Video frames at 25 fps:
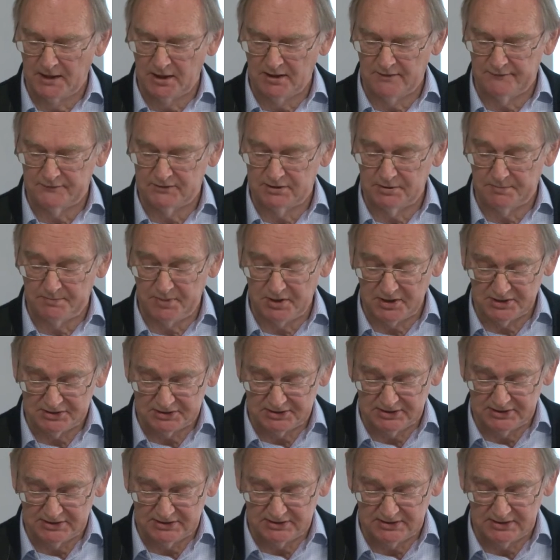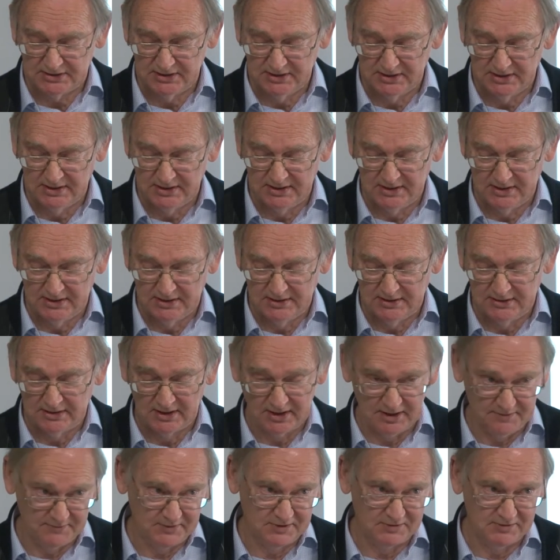of deposits,
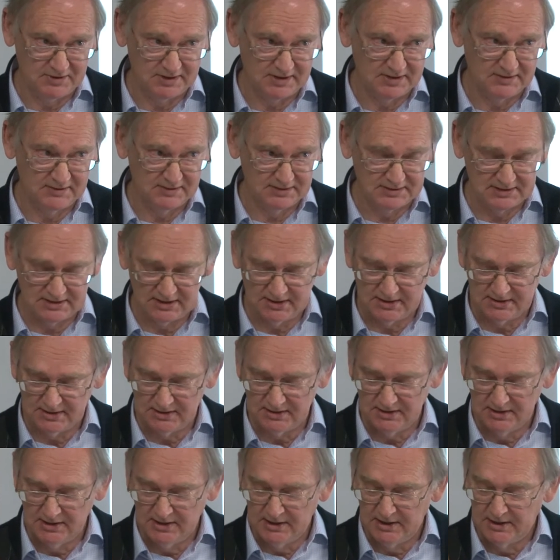hope you're writing this down,